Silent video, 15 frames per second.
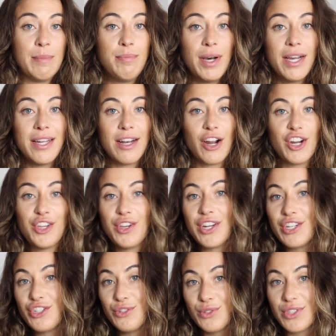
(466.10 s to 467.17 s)
But are you going
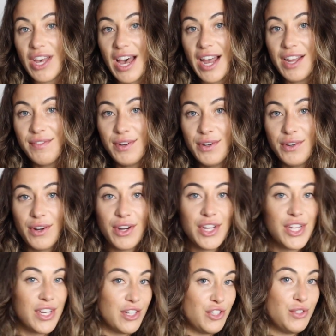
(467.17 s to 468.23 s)
to choose the iPhone or are you
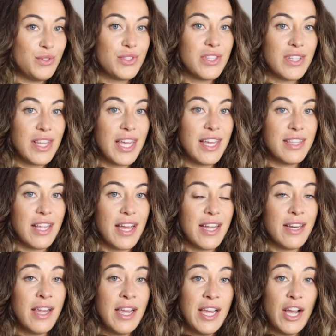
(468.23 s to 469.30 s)
going to choose the
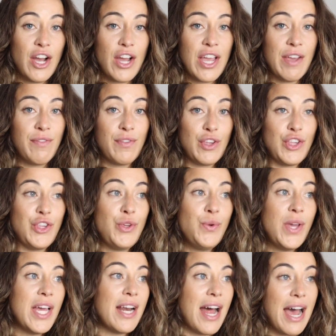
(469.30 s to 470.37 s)
landline? If you
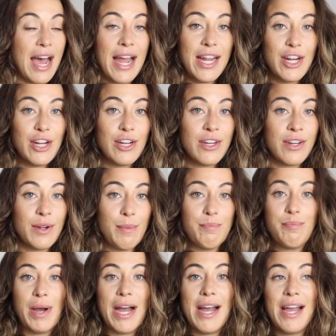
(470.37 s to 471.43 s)
get hired
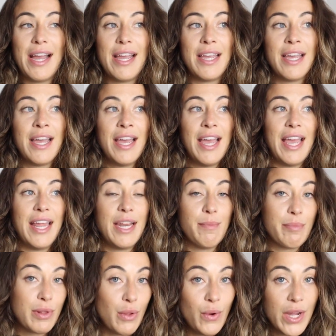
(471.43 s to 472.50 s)
by an
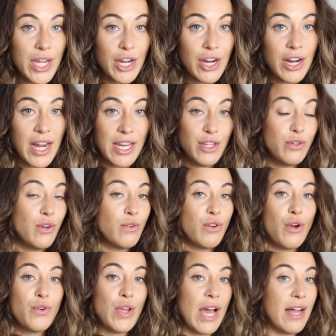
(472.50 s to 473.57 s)
employer and you don't
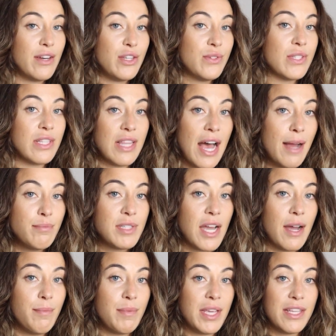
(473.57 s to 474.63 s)
know how to use a
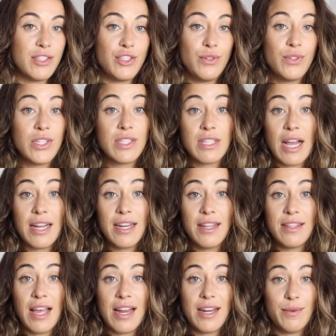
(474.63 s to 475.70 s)
laptop because you
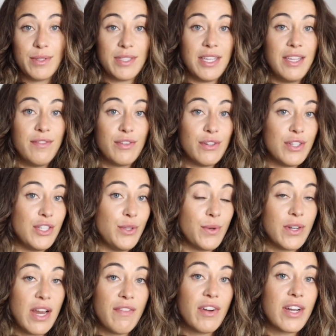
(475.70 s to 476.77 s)
decided that it was evil and you were
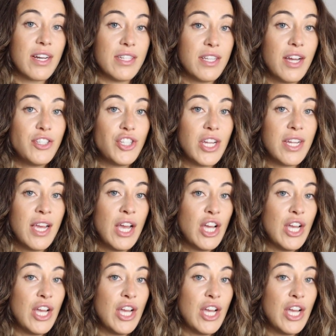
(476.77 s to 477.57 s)
never going to touch it,